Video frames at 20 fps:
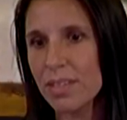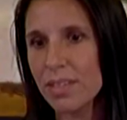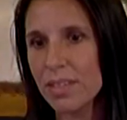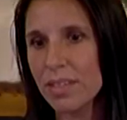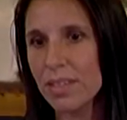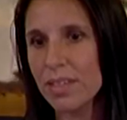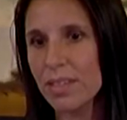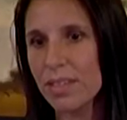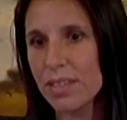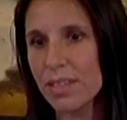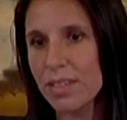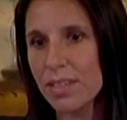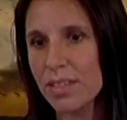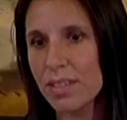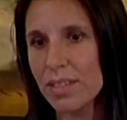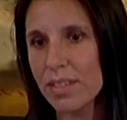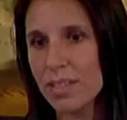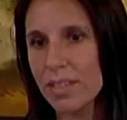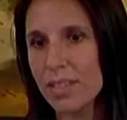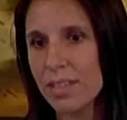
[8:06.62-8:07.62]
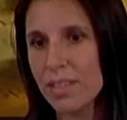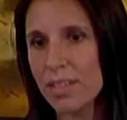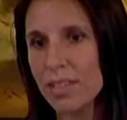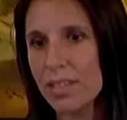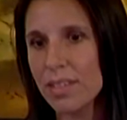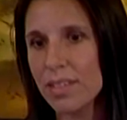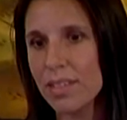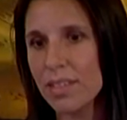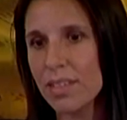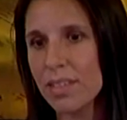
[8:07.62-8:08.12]
as one
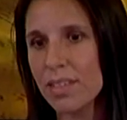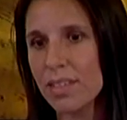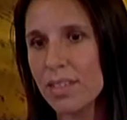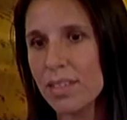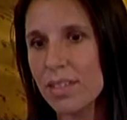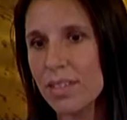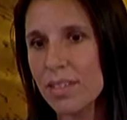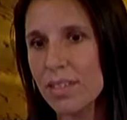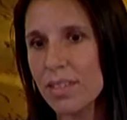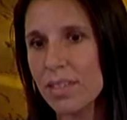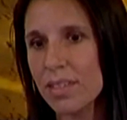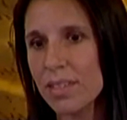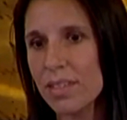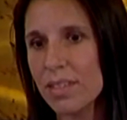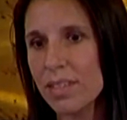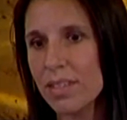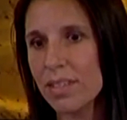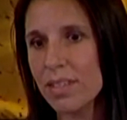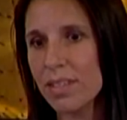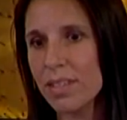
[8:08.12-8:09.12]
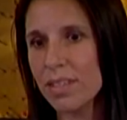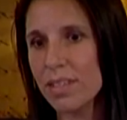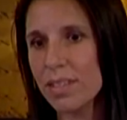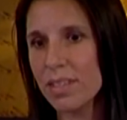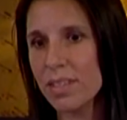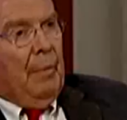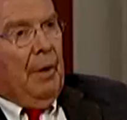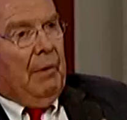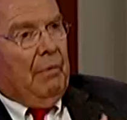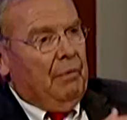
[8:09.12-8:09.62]
situation. I look
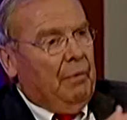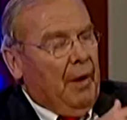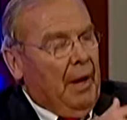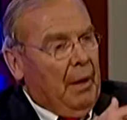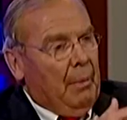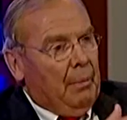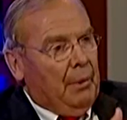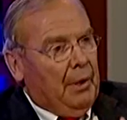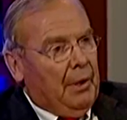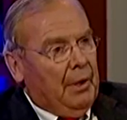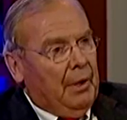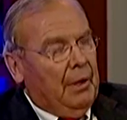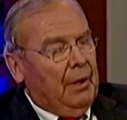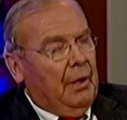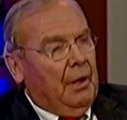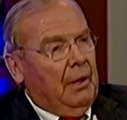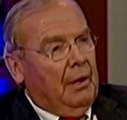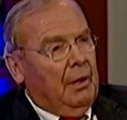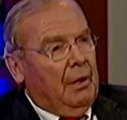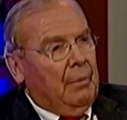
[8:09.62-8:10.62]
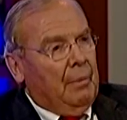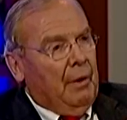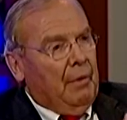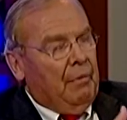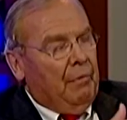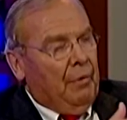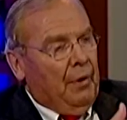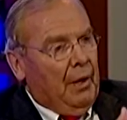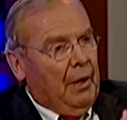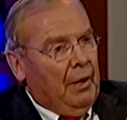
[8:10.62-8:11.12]
at my family, I look at my
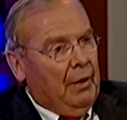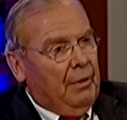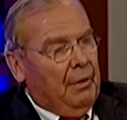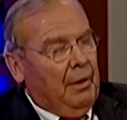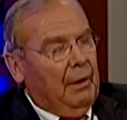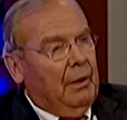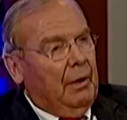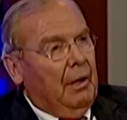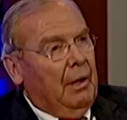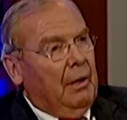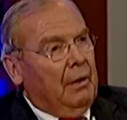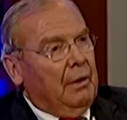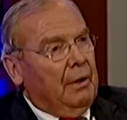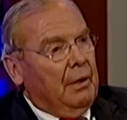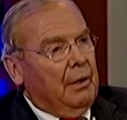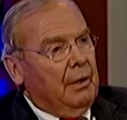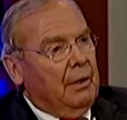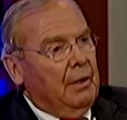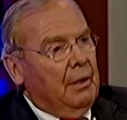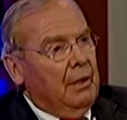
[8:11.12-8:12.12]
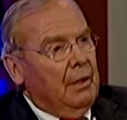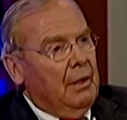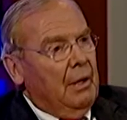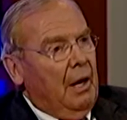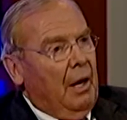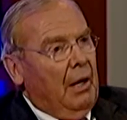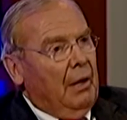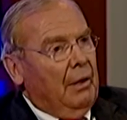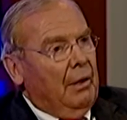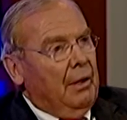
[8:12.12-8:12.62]
faith, I look
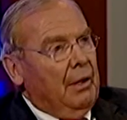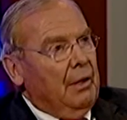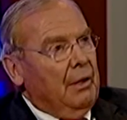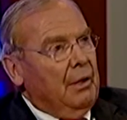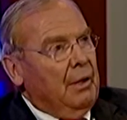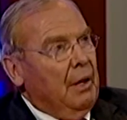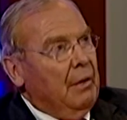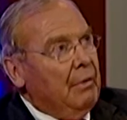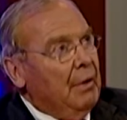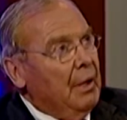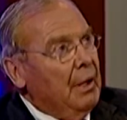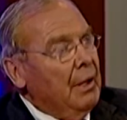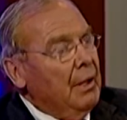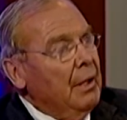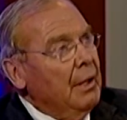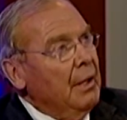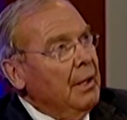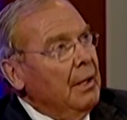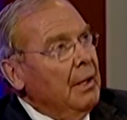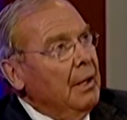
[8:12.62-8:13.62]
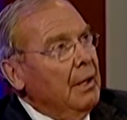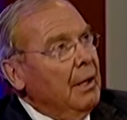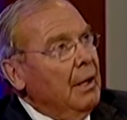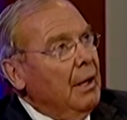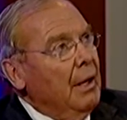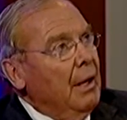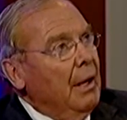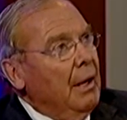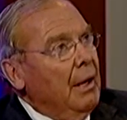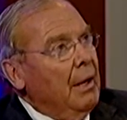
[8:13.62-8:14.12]
at giving.
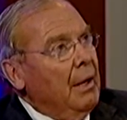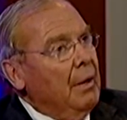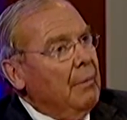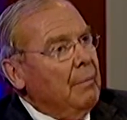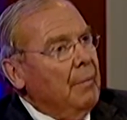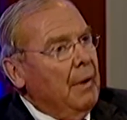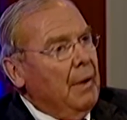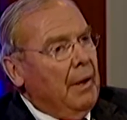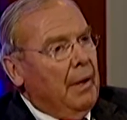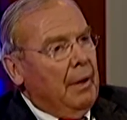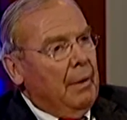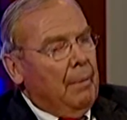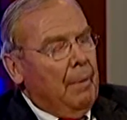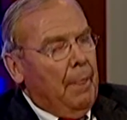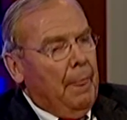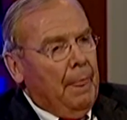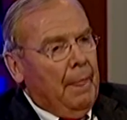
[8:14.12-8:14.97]
The